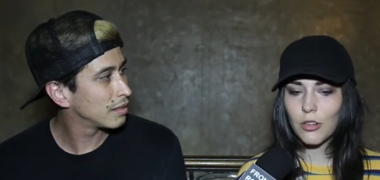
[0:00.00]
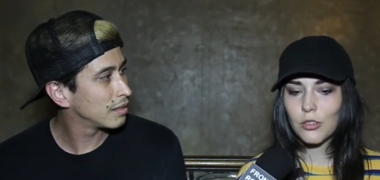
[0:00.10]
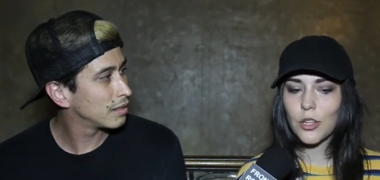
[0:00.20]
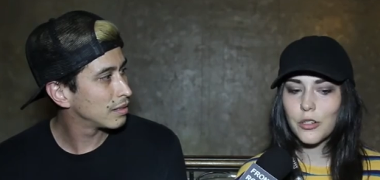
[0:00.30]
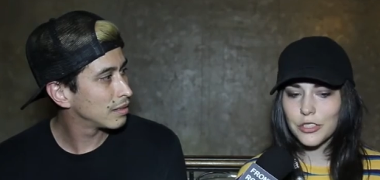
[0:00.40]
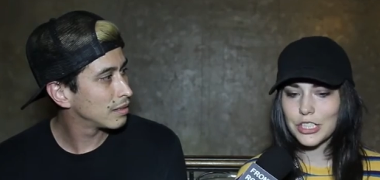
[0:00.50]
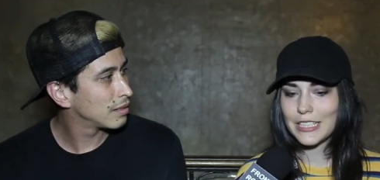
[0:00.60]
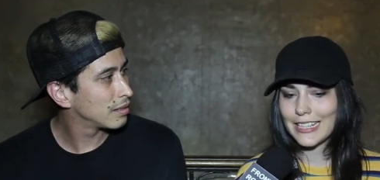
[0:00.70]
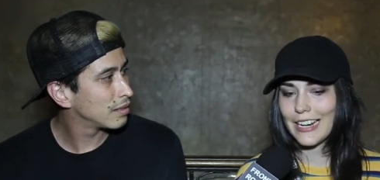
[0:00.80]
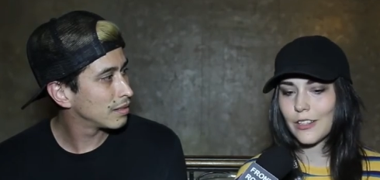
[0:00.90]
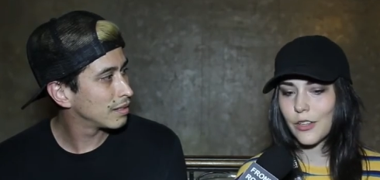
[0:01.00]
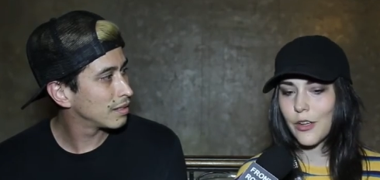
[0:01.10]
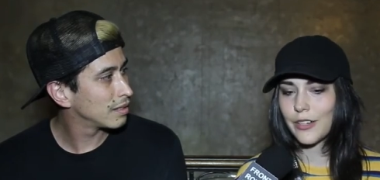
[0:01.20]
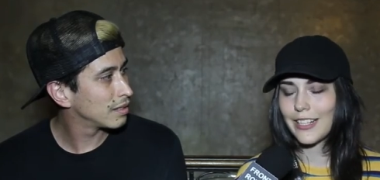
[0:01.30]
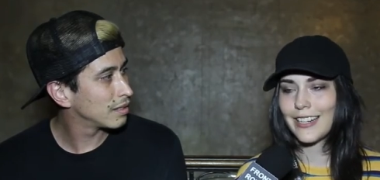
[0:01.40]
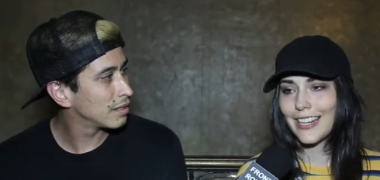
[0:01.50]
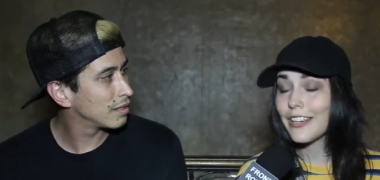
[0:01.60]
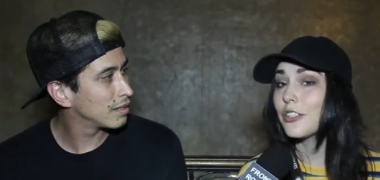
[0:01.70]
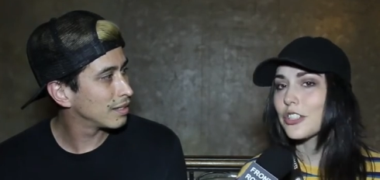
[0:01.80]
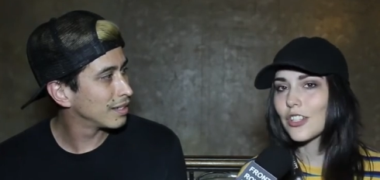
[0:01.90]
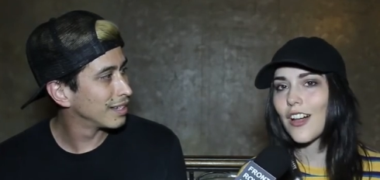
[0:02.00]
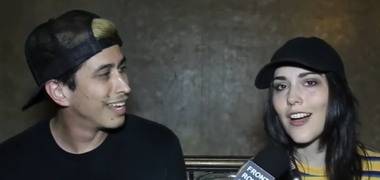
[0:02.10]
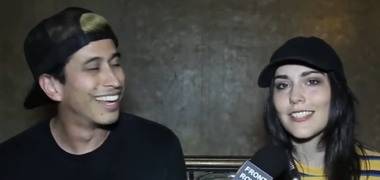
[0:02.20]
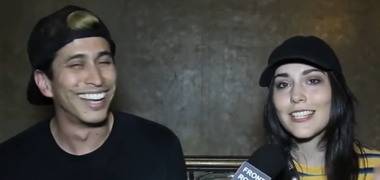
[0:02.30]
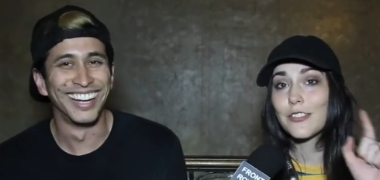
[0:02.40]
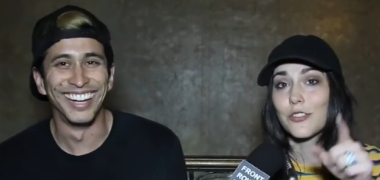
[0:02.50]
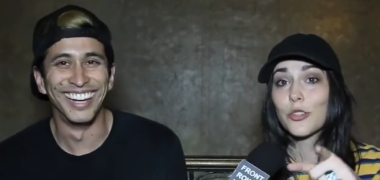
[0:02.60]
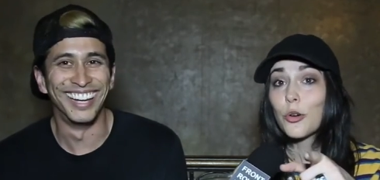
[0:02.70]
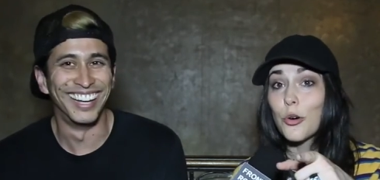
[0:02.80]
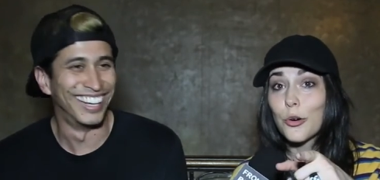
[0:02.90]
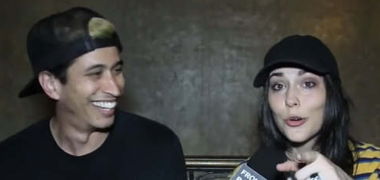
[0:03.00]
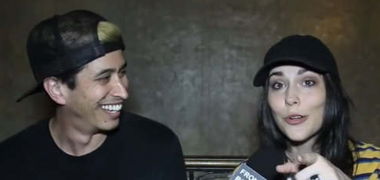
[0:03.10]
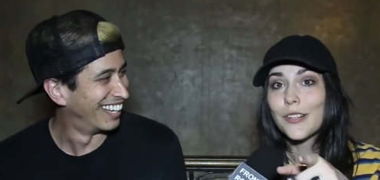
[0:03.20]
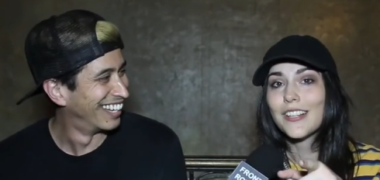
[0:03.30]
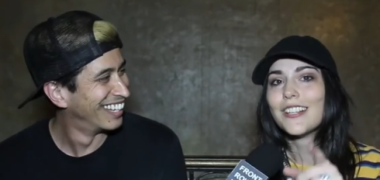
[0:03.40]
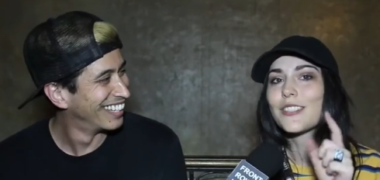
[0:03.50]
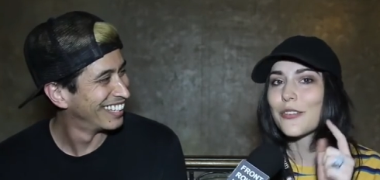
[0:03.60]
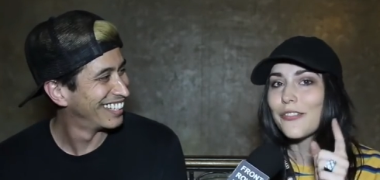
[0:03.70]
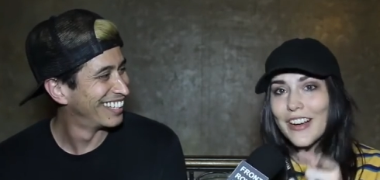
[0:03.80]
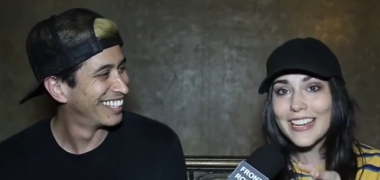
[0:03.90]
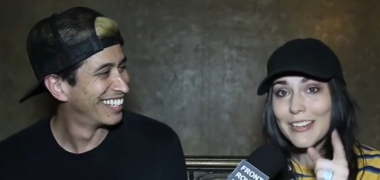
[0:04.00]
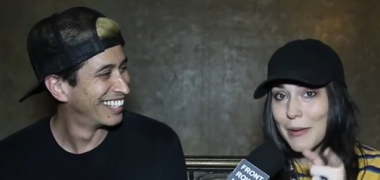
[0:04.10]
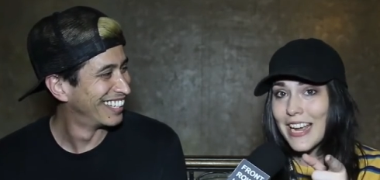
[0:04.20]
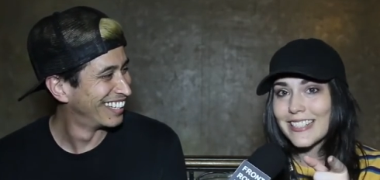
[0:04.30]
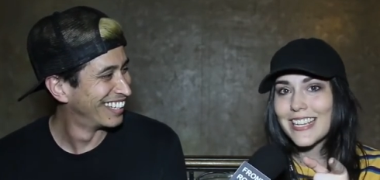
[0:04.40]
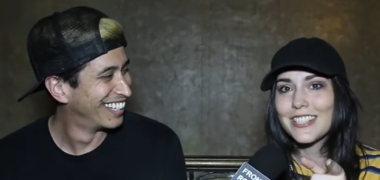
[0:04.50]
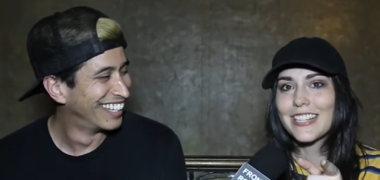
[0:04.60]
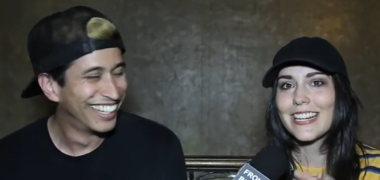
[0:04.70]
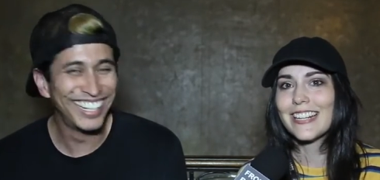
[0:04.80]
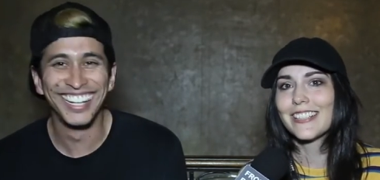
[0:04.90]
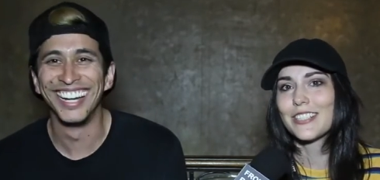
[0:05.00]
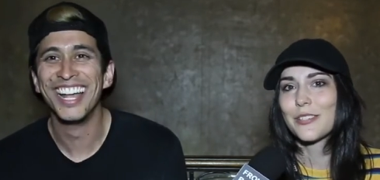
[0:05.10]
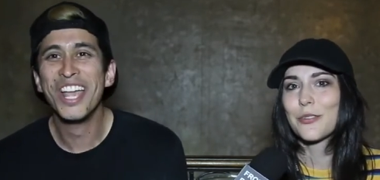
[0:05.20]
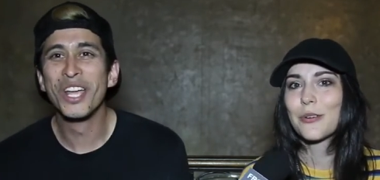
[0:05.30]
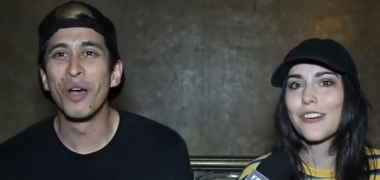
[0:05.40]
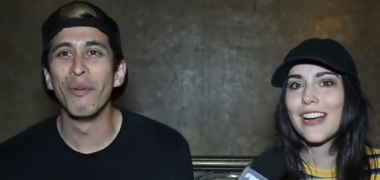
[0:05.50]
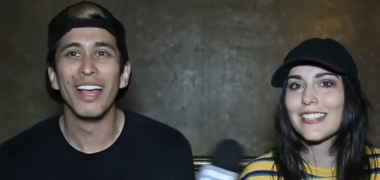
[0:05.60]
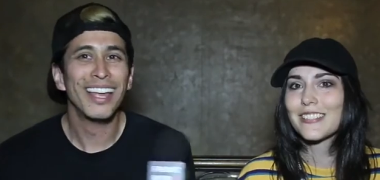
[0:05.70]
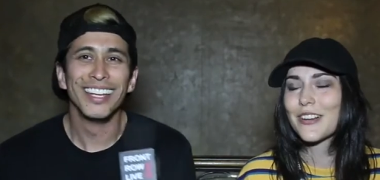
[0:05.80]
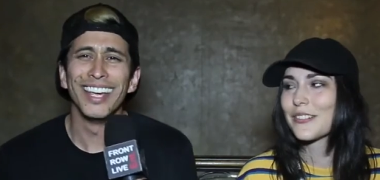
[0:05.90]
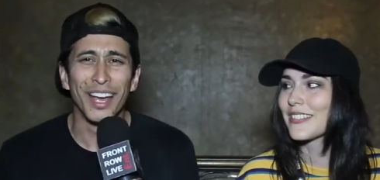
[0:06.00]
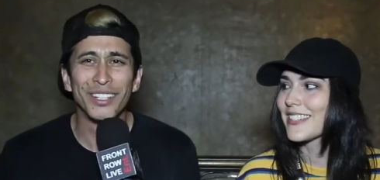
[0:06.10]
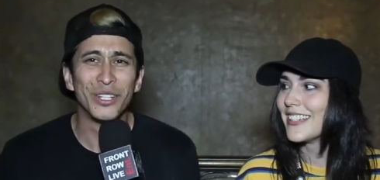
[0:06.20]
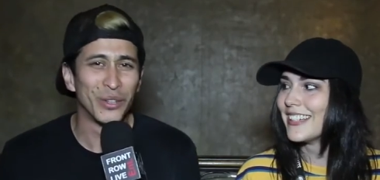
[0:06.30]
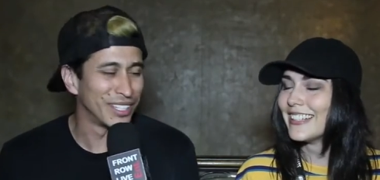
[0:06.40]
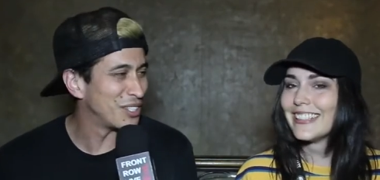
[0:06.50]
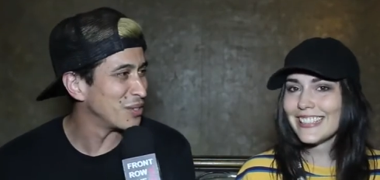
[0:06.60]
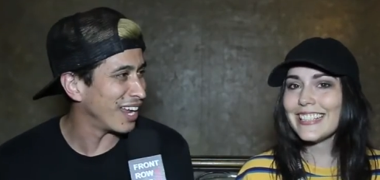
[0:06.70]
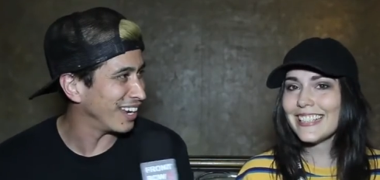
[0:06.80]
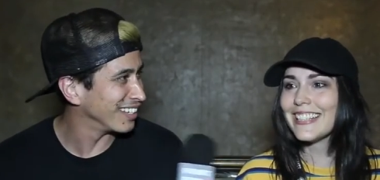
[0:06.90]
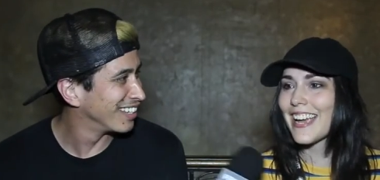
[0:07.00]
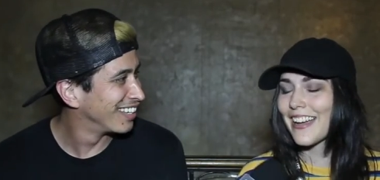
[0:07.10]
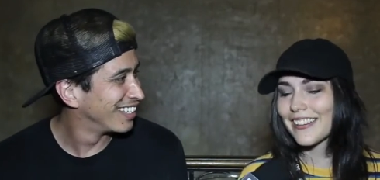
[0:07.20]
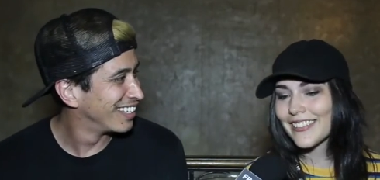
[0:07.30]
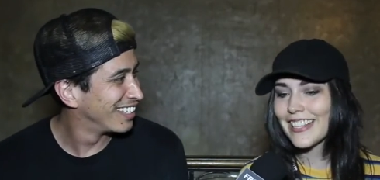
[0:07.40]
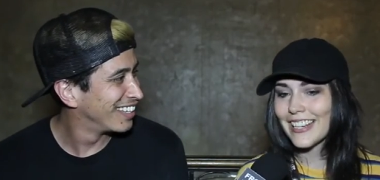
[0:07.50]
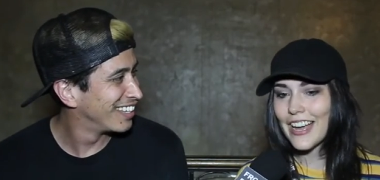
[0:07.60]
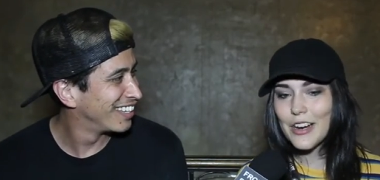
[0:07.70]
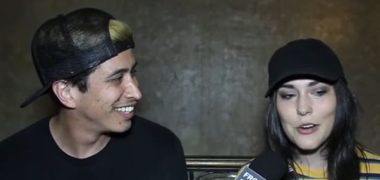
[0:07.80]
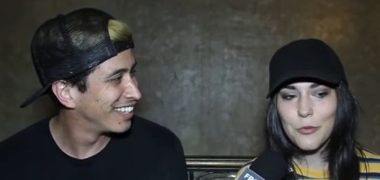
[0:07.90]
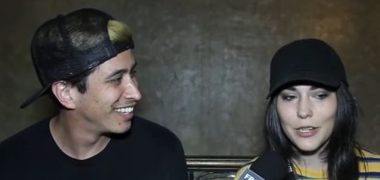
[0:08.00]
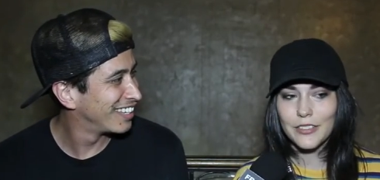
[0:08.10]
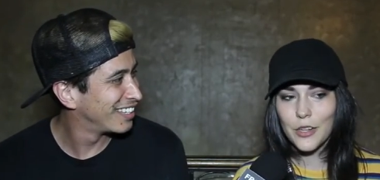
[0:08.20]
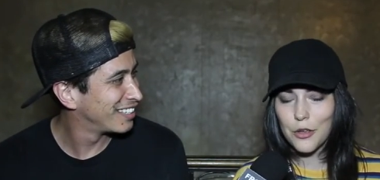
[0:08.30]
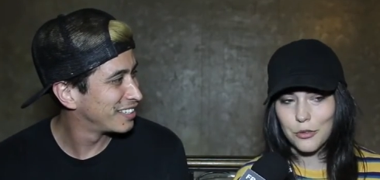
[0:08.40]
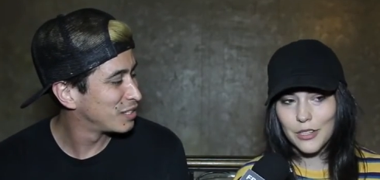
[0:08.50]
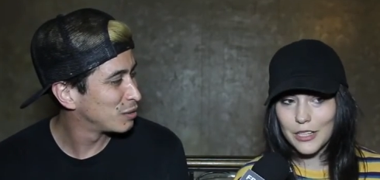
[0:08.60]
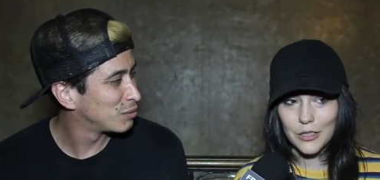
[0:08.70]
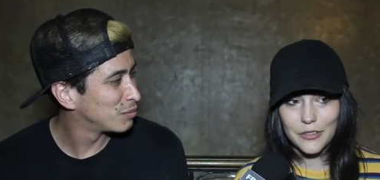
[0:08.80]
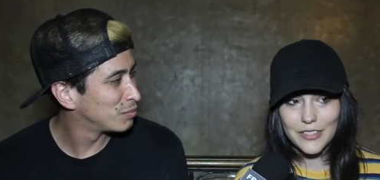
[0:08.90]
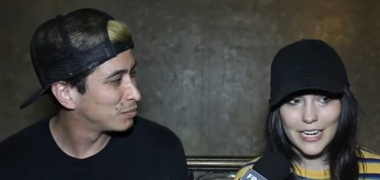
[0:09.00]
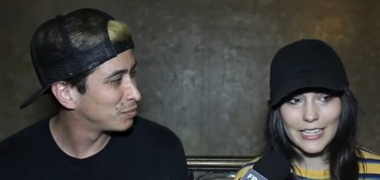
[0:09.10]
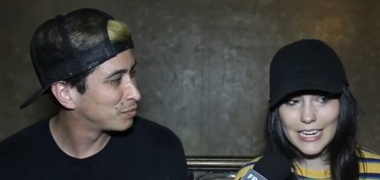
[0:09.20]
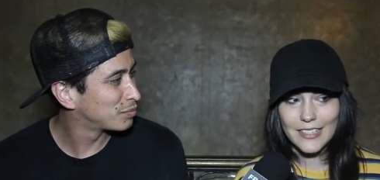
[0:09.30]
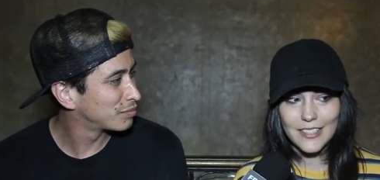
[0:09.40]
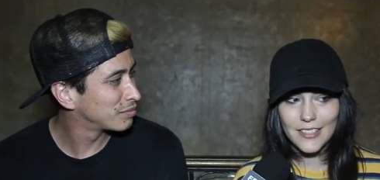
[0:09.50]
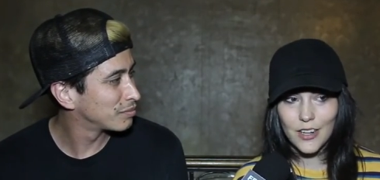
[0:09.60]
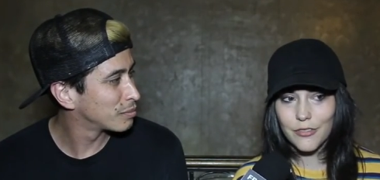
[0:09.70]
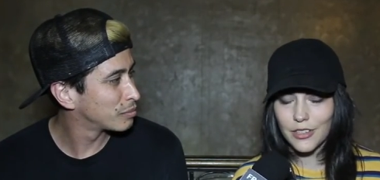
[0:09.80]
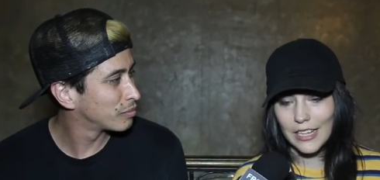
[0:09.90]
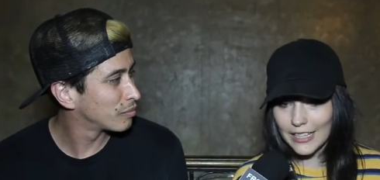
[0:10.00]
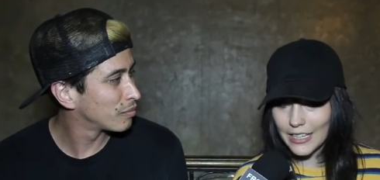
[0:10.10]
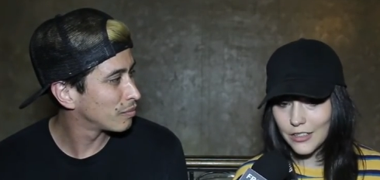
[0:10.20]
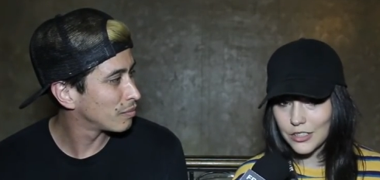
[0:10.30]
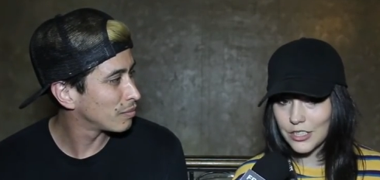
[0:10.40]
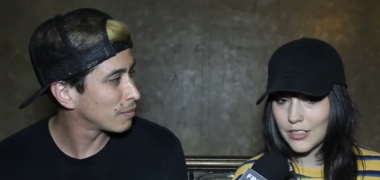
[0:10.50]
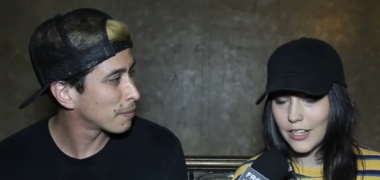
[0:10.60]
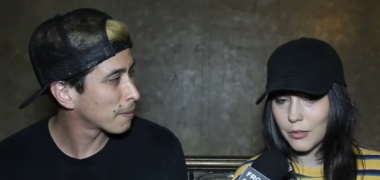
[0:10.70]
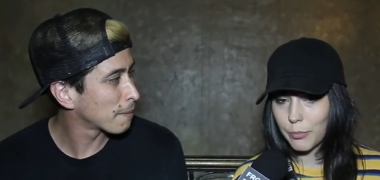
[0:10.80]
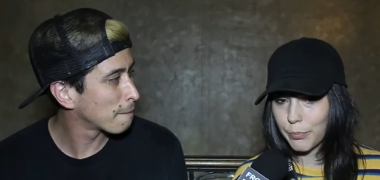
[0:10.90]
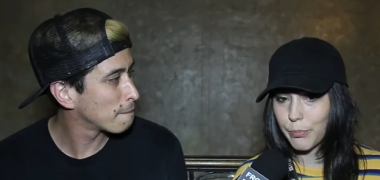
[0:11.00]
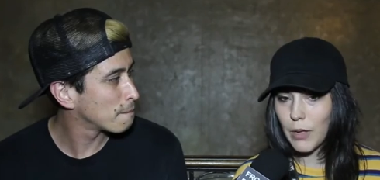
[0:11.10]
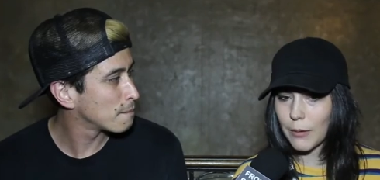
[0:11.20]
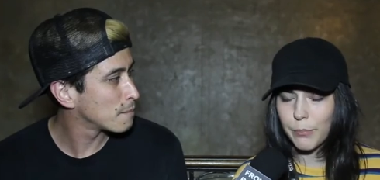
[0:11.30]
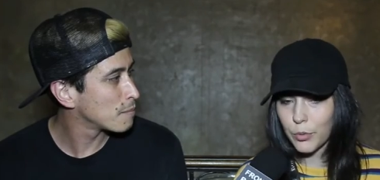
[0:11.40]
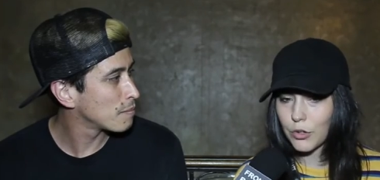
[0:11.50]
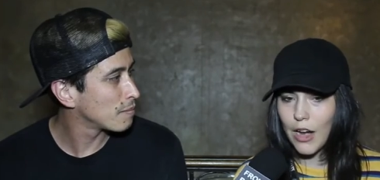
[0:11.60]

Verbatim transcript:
Speaker 1: a lot of shit that i learned in english class in school so fucking pay attention in english if you want to write songs
Speaker 2: yeah do do that
Speaker 1: yeah like i don't know we'd go through like a lot of techniques and stuff in like english and like and book